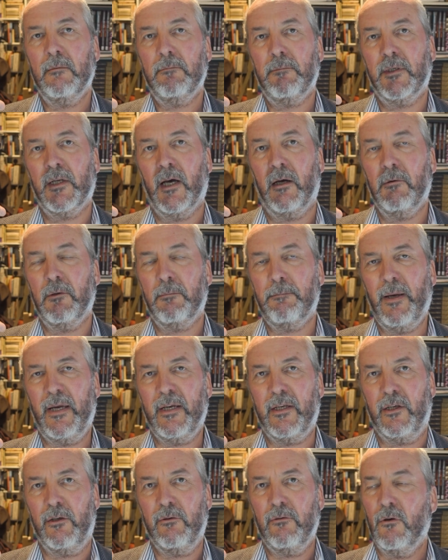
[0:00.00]
But I would
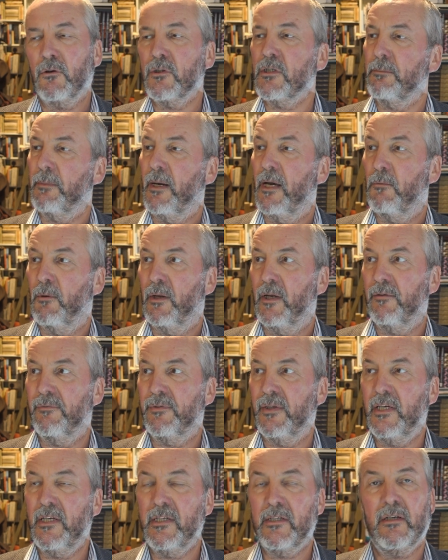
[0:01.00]
beg you not to buy one of
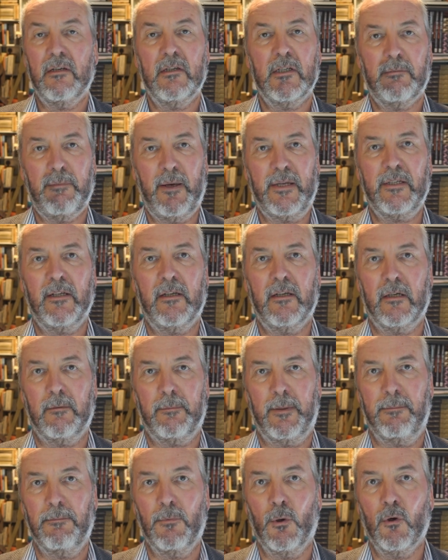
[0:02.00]
these, spend a little
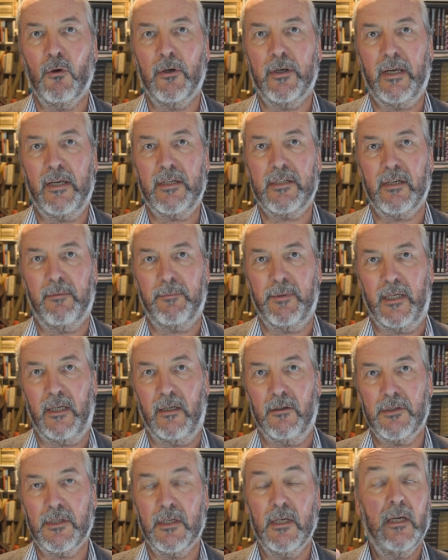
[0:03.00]
bit more and get something
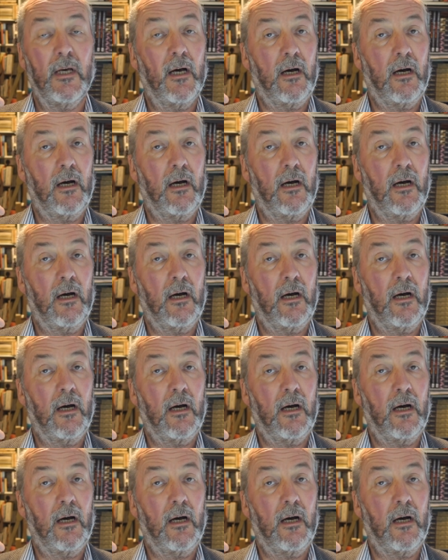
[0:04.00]
else.